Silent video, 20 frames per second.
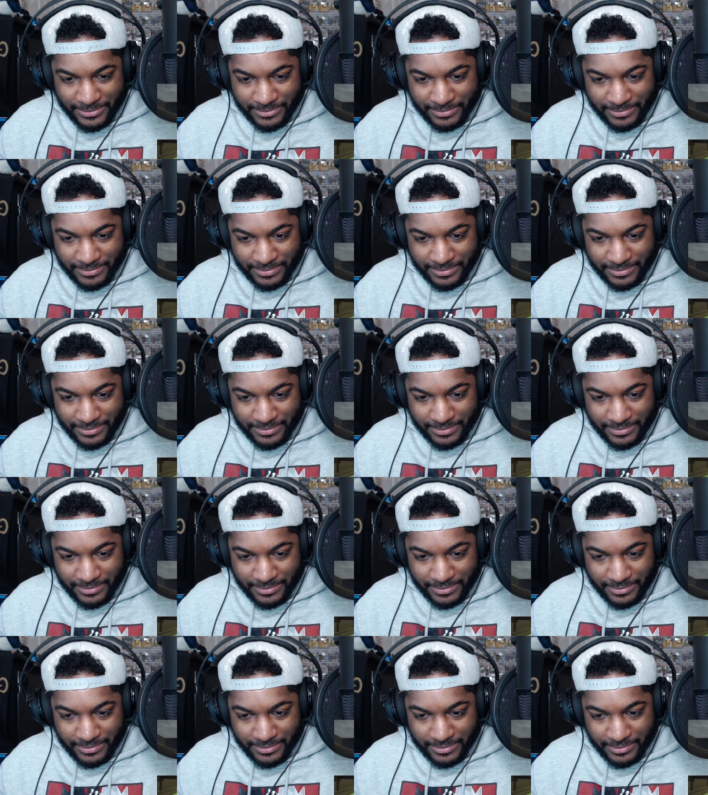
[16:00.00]

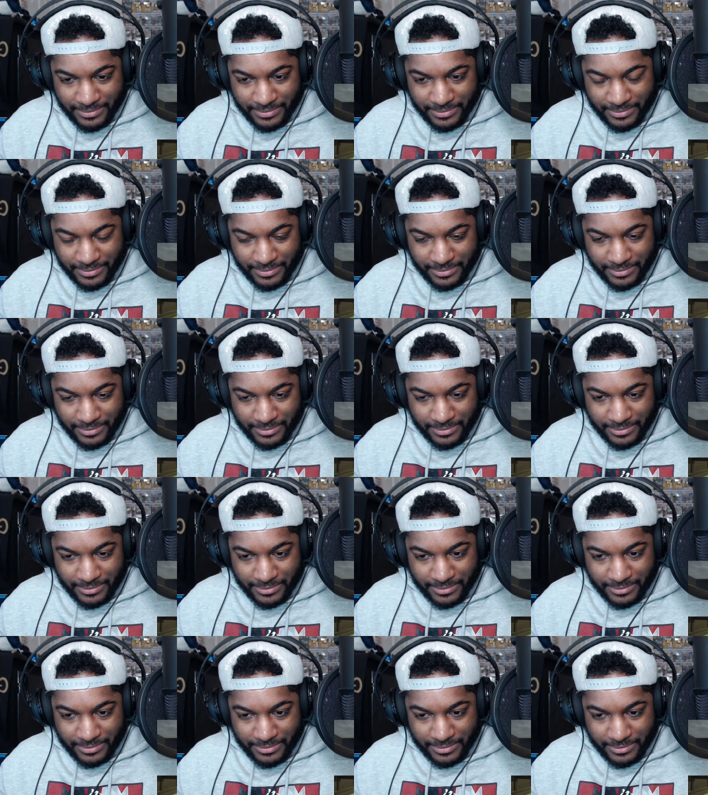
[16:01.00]

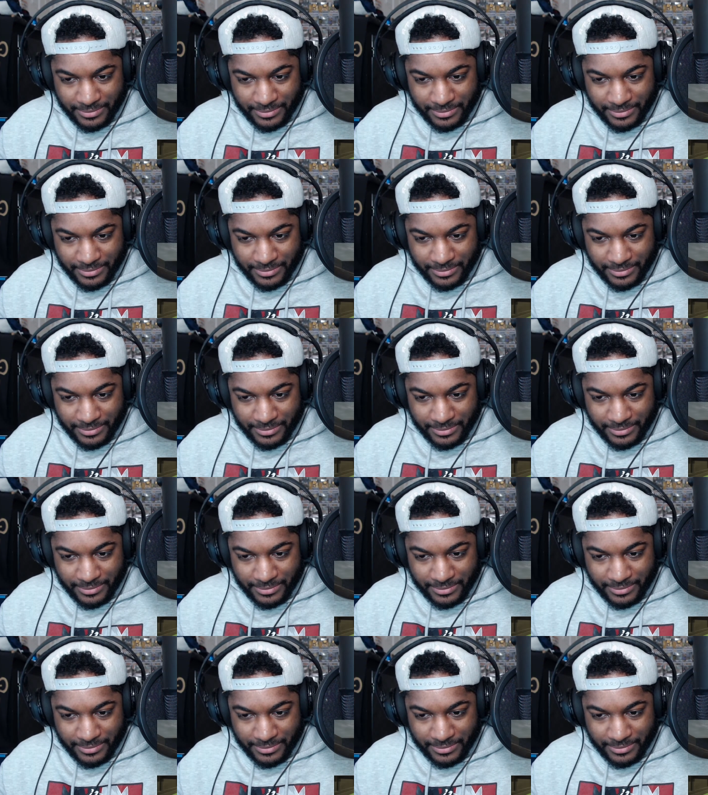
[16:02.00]
Nothing is said.